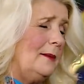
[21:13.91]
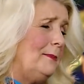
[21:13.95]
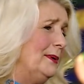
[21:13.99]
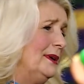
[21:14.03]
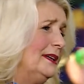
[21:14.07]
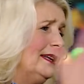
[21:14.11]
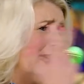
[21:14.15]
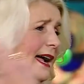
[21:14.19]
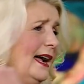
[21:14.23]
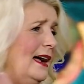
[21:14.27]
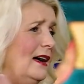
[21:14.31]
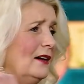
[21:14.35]
up
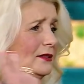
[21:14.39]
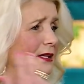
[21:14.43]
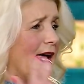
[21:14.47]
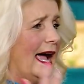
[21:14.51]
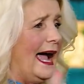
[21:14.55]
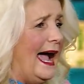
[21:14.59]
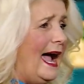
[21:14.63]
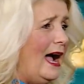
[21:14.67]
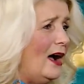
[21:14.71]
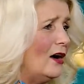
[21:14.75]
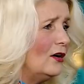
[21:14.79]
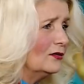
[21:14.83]
and down the
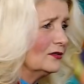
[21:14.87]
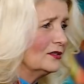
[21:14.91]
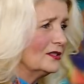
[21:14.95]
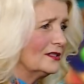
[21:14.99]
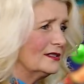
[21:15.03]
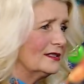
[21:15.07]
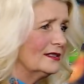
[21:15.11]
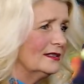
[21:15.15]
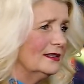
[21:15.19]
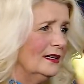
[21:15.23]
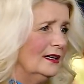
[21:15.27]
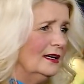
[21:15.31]

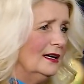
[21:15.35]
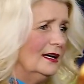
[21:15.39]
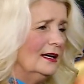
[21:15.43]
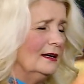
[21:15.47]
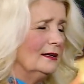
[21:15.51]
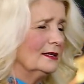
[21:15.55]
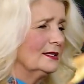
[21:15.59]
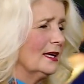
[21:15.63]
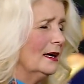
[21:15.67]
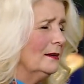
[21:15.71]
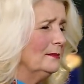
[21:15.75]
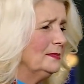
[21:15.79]
house.
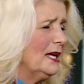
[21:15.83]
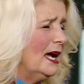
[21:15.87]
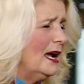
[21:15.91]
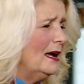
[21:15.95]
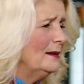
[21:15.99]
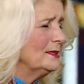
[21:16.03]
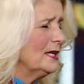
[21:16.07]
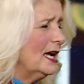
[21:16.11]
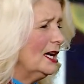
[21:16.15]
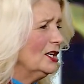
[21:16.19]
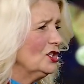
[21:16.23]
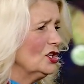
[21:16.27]

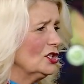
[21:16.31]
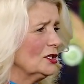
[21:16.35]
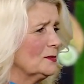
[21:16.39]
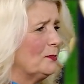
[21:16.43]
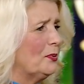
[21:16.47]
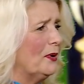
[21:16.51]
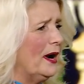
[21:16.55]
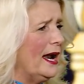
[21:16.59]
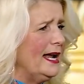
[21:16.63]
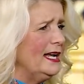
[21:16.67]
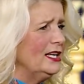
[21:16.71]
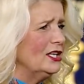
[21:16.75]
Sometimes I just
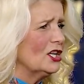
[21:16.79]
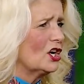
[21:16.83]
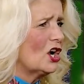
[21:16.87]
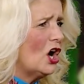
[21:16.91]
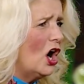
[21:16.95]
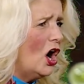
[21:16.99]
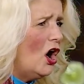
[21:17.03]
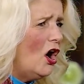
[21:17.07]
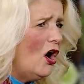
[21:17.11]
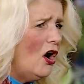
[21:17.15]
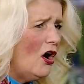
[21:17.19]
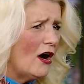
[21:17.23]
pray in the
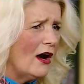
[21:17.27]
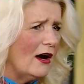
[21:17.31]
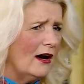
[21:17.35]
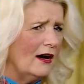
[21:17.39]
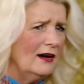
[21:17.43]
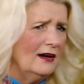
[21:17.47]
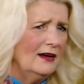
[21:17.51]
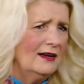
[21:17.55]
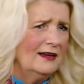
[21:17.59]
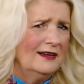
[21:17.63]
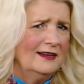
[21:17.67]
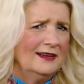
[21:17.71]
car.
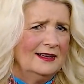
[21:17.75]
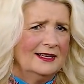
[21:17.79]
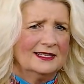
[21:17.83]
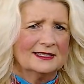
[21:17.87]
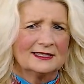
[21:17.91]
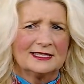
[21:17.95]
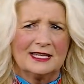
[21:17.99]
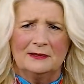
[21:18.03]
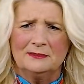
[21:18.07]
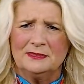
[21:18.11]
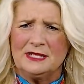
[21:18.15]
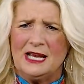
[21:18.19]

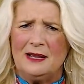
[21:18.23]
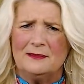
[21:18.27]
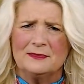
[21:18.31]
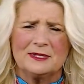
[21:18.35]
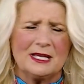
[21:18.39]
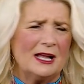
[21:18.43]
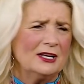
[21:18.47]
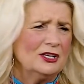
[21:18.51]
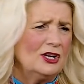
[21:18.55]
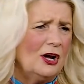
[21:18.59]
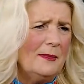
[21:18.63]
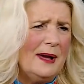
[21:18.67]
Sometimes,
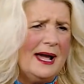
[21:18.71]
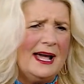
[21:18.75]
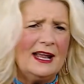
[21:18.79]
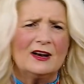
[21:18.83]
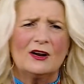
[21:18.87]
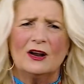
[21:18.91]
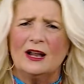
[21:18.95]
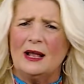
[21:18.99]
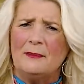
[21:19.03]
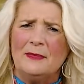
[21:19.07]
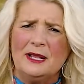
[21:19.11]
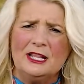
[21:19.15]
no matter,
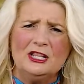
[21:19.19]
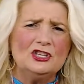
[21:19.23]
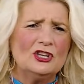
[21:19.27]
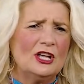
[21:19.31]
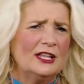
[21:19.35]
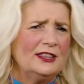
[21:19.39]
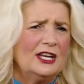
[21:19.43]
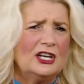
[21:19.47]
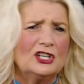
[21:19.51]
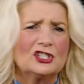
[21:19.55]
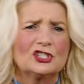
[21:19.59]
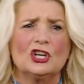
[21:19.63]
I mean,
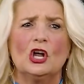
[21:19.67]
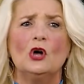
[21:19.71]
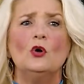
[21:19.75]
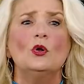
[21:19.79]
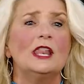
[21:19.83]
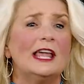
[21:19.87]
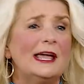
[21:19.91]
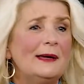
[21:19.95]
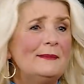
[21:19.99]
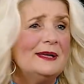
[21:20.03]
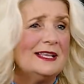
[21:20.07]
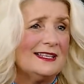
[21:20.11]
there's no
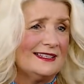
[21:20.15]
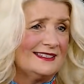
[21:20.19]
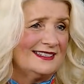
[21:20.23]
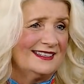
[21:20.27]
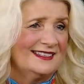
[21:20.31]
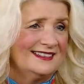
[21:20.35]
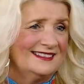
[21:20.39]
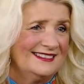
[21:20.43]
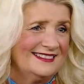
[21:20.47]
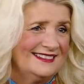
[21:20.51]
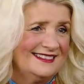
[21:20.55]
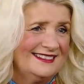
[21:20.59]
limit.
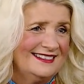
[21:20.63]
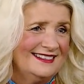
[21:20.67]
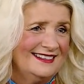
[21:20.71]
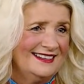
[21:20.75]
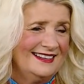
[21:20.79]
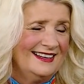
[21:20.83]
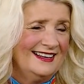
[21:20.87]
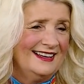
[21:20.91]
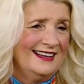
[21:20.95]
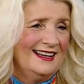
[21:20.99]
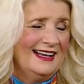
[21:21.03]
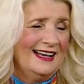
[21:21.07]

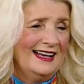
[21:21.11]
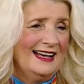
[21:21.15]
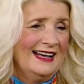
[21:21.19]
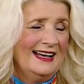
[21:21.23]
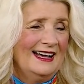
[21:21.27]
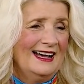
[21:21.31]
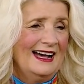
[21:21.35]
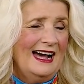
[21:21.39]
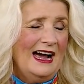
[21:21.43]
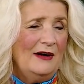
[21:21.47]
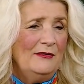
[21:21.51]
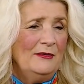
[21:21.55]

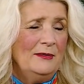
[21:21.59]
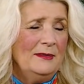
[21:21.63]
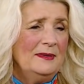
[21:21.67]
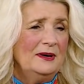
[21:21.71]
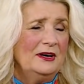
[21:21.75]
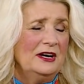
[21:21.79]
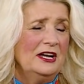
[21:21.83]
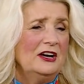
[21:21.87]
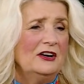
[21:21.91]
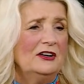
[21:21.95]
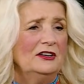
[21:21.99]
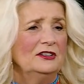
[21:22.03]
I
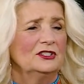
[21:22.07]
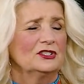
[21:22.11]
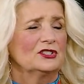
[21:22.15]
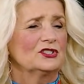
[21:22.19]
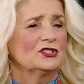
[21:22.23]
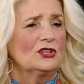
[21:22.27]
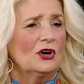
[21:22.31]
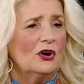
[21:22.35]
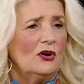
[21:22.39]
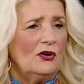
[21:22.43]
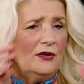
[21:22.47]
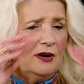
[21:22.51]
remember hearing the
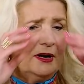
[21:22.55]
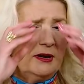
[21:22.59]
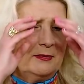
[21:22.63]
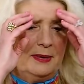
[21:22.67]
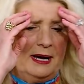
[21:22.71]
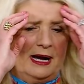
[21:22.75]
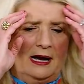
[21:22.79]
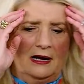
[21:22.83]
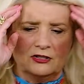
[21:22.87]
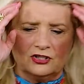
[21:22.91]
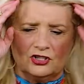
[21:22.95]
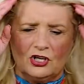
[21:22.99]
story
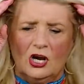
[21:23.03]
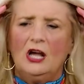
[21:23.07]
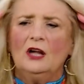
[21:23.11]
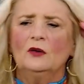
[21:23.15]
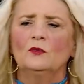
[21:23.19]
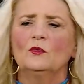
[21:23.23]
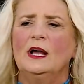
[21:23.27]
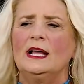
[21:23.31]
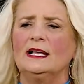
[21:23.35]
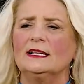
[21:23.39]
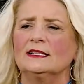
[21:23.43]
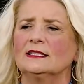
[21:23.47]
about
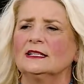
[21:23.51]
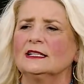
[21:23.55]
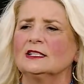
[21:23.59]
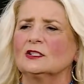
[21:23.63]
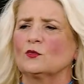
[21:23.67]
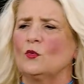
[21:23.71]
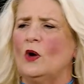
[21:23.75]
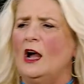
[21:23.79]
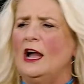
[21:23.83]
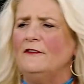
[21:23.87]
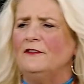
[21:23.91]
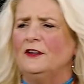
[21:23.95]
John
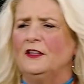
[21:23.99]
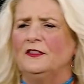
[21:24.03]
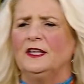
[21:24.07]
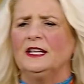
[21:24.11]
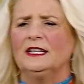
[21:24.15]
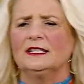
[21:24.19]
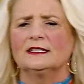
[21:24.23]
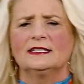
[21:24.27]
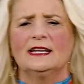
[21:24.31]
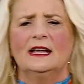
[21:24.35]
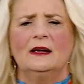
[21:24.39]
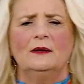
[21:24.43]
Wesley's wife. I
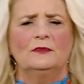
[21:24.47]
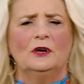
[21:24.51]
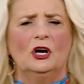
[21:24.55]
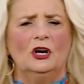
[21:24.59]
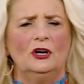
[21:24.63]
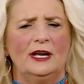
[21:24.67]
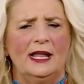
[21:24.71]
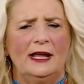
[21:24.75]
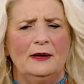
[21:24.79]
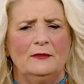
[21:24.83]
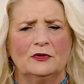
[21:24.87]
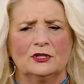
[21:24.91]
think his name,
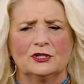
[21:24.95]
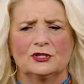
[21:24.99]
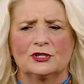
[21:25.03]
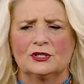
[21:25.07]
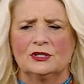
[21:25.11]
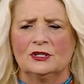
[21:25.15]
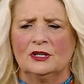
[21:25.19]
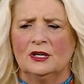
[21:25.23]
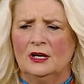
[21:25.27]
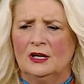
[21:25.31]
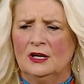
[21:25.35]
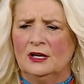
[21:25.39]
her name
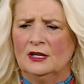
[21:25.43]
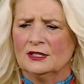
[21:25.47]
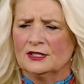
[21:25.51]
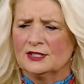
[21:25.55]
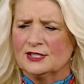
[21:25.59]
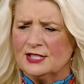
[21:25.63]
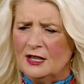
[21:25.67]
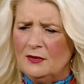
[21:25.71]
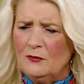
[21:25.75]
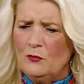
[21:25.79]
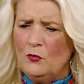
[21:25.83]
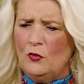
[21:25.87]
was
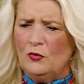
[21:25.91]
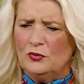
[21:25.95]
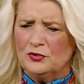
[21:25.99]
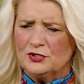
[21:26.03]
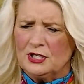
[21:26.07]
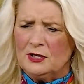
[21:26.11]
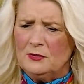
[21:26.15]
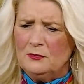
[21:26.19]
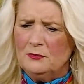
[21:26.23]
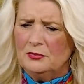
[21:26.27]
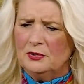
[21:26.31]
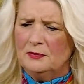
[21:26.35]
some,
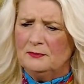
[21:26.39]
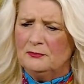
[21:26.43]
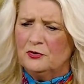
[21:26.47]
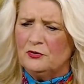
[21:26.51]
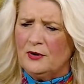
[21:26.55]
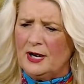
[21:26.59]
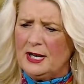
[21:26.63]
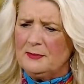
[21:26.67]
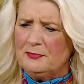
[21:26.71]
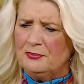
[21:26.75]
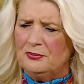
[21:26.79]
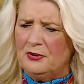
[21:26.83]
some
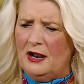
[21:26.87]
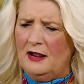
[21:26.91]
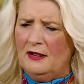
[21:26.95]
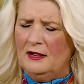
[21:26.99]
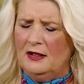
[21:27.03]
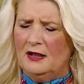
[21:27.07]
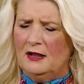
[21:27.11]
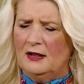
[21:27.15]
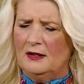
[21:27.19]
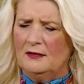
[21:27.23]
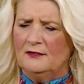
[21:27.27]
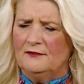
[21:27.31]
great
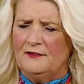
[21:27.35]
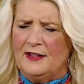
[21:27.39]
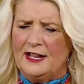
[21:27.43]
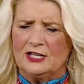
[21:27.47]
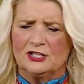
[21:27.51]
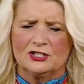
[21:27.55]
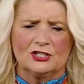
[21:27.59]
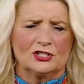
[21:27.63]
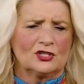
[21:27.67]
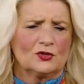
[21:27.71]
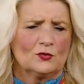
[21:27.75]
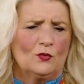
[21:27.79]
uh,
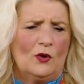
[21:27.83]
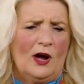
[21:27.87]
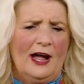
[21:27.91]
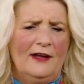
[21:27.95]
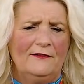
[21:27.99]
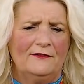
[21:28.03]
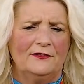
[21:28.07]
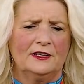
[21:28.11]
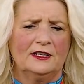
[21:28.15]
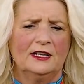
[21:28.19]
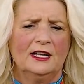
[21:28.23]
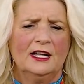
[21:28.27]
evangelist's
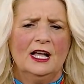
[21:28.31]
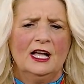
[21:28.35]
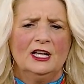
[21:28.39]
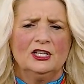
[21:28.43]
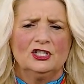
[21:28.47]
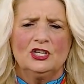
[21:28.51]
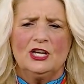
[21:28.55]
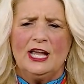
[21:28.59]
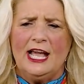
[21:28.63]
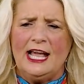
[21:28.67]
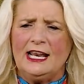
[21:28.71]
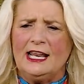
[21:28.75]
wife, and
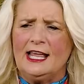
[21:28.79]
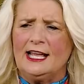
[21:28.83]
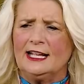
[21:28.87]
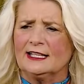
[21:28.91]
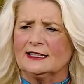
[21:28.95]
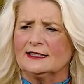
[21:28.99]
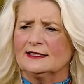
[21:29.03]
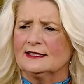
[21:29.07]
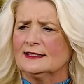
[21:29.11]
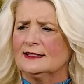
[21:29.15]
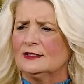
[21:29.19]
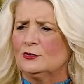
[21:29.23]
she had like
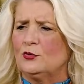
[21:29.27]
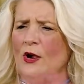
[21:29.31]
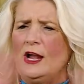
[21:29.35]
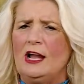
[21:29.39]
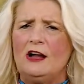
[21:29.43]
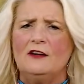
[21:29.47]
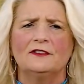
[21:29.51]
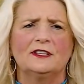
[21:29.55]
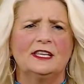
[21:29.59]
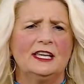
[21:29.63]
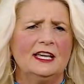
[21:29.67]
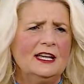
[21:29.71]

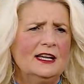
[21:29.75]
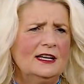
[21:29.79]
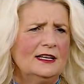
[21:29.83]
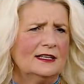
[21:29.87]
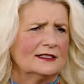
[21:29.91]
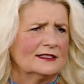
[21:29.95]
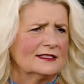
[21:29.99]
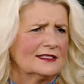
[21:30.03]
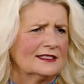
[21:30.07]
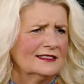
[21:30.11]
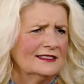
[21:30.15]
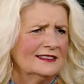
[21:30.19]
12
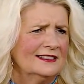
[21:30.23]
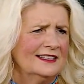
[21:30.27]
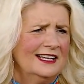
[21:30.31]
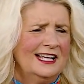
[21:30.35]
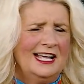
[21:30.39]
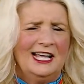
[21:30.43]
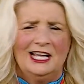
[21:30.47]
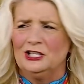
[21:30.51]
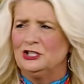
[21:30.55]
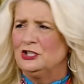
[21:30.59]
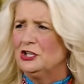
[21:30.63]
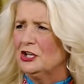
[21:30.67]
kids.
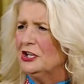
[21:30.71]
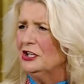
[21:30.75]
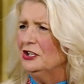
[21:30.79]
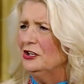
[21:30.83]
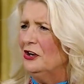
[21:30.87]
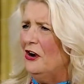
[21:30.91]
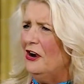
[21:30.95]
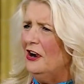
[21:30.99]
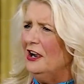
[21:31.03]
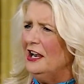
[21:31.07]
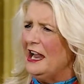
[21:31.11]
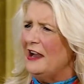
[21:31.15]
She
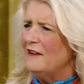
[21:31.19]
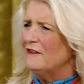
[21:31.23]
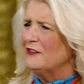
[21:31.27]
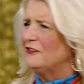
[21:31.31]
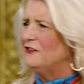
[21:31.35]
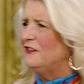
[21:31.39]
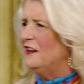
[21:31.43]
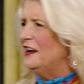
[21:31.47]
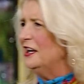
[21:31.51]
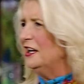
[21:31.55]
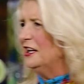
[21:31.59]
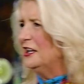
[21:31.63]
couldn't hardly ever
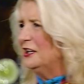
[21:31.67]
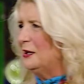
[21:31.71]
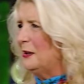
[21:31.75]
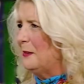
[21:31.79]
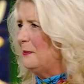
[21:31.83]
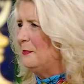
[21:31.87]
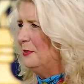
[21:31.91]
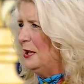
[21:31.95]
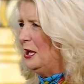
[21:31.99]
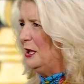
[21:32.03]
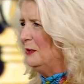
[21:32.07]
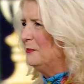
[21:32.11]
find
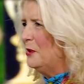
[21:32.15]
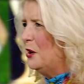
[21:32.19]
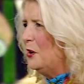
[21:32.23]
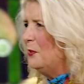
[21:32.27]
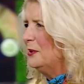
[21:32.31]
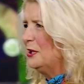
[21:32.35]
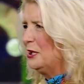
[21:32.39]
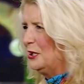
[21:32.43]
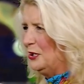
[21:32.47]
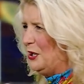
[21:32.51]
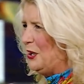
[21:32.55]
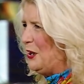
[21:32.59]
a, a
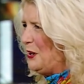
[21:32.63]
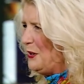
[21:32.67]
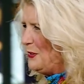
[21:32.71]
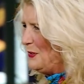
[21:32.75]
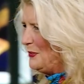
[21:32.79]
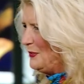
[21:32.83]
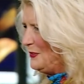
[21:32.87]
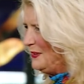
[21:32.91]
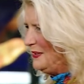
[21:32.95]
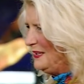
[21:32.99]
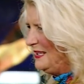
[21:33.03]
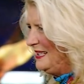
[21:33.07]
moment
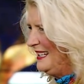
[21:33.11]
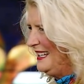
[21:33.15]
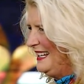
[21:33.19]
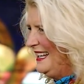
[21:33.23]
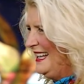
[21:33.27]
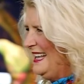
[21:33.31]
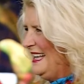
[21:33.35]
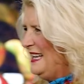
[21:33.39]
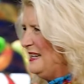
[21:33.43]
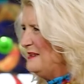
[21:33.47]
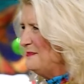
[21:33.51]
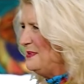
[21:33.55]
alone.
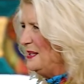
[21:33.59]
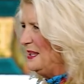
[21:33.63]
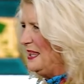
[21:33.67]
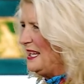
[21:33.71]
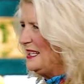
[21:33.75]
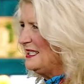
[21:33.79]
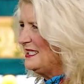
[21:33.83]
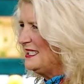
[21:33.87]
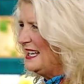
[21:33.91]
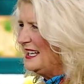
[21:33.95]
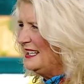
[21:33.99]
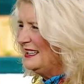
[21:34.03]
But
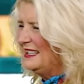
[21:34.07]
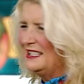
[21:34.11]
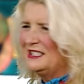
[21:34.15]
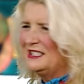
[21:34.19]
they said